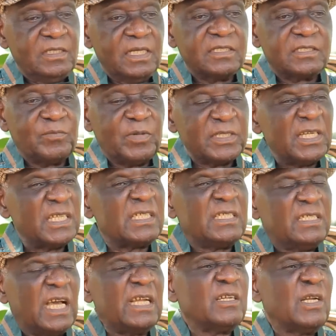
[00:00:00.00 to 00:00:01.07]
Yes, but he's
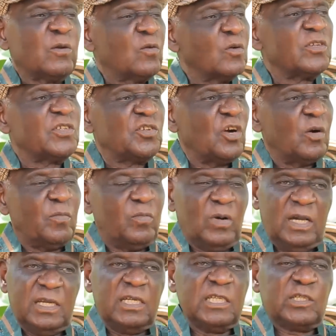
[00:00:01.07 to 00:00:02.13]
done a good job.
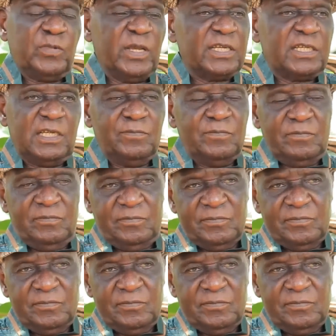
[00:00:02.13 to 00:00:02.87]
I respect him.